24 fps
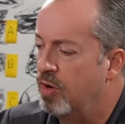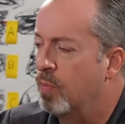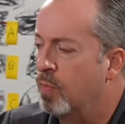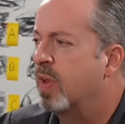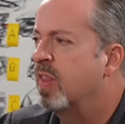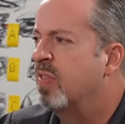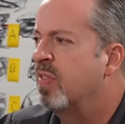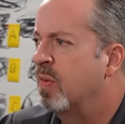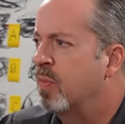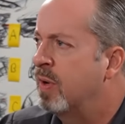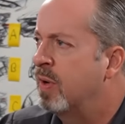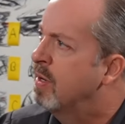and
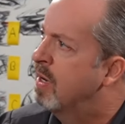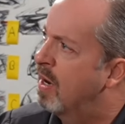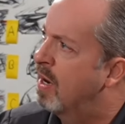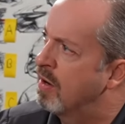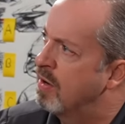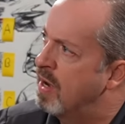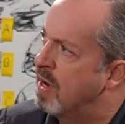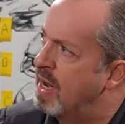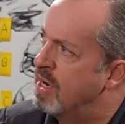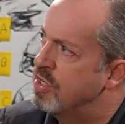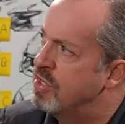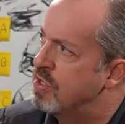we did
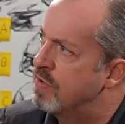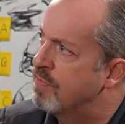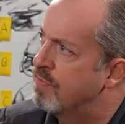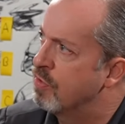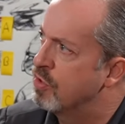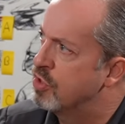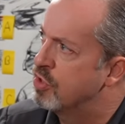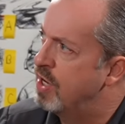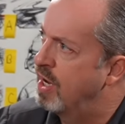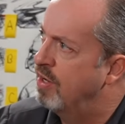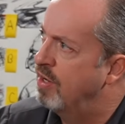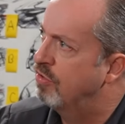an engine for
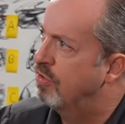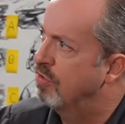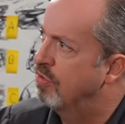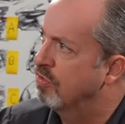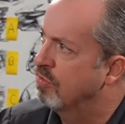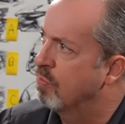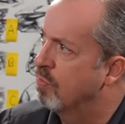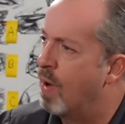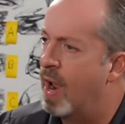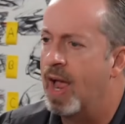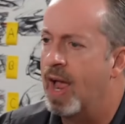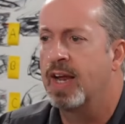
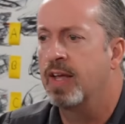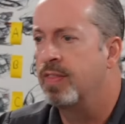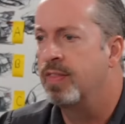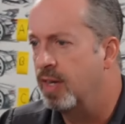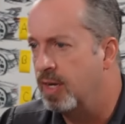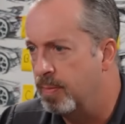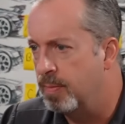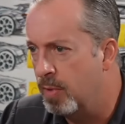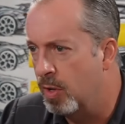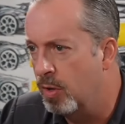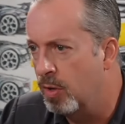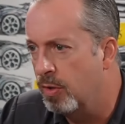Jason's wagon that
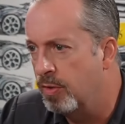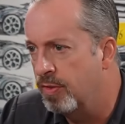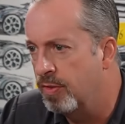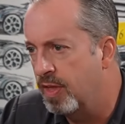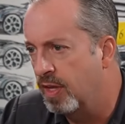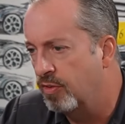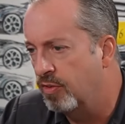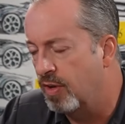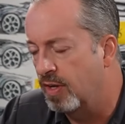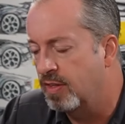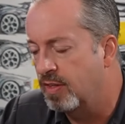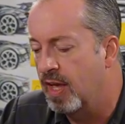he built and
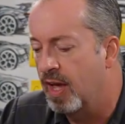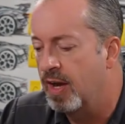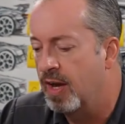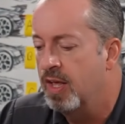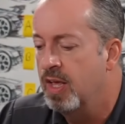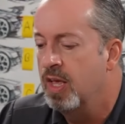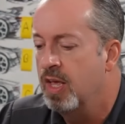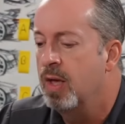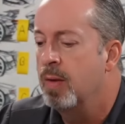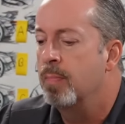things like that.